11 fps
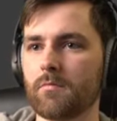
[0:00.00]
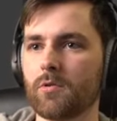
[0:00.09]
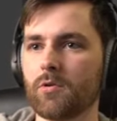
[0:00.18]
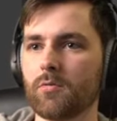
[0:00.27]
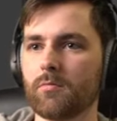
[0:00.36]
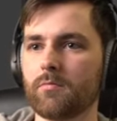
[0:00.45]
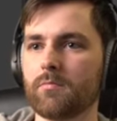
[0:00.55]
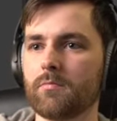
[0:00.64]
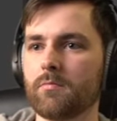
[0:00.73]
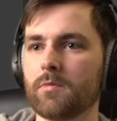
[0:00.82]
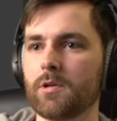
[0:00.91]
oh,
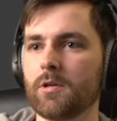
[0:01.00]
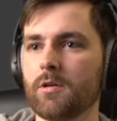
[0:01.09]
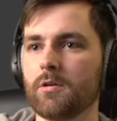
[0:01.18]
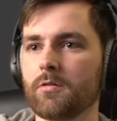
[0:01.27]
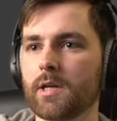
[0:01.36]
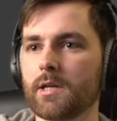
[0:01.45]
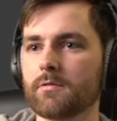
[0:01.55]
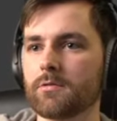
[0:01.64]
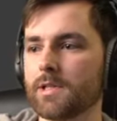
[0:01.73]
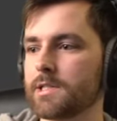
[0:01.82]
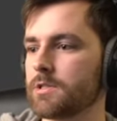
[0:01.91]
okay, so
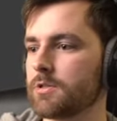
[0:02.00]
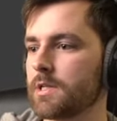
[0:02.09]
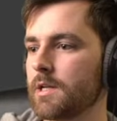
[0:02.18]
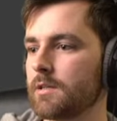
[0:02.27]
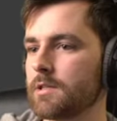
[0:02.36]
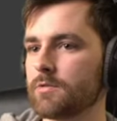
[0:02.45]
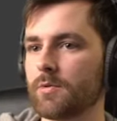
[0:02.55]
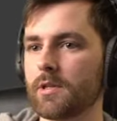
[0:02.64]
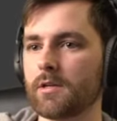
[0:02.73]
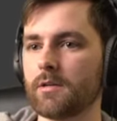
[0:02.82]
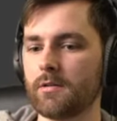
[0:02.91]
let's just edit this one then.